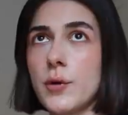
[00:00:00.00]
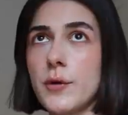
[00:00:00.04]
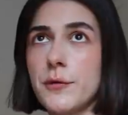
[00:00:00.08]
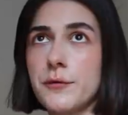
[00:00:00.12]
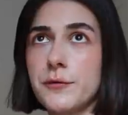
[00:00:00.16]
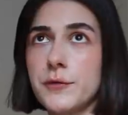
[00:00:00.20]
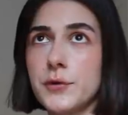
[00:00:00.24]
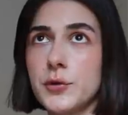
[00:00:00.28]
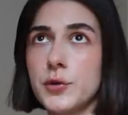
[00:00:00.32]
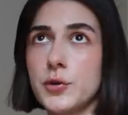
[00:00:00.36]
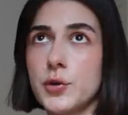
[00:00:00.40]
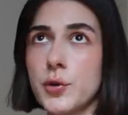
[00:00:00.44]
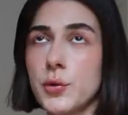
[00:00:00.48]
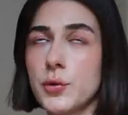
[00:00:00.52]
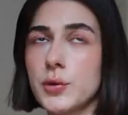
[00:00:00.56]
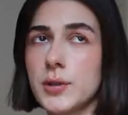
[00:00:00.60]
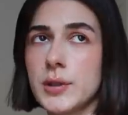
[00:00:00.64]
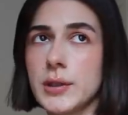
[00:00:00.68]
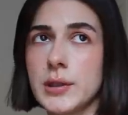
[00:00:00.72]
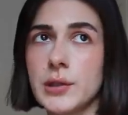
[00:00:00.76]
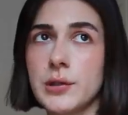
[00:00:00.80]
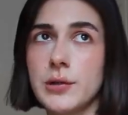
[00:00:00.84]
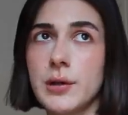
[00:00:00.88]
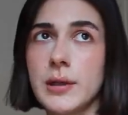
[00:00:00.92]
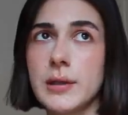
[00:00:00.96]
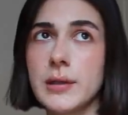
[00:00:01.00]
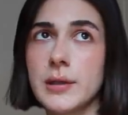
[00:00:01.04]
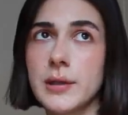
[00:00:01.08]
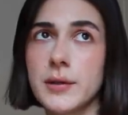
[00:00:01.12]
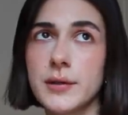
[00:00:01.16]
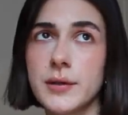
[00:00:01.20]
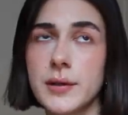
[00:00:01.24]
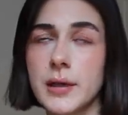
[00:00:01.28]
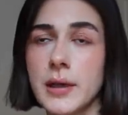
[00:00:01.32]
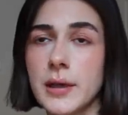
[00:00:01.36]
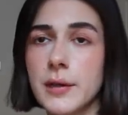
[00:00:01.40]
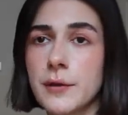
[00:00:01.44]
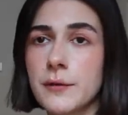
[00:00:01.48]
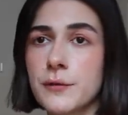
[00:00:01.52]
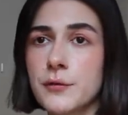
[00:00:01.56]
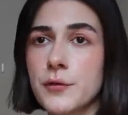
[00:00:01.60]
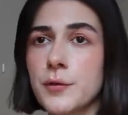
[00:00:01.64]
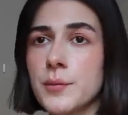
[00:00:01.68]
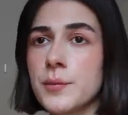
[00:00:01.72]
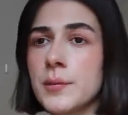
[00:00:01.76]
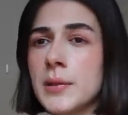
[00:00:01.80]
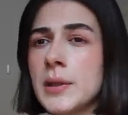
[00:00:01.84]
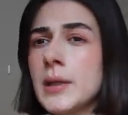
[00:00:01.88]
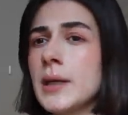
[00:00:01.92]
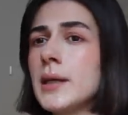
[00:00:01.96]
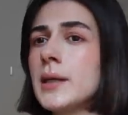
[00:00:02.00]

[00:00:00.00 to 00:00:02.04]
if you don't hear anything from me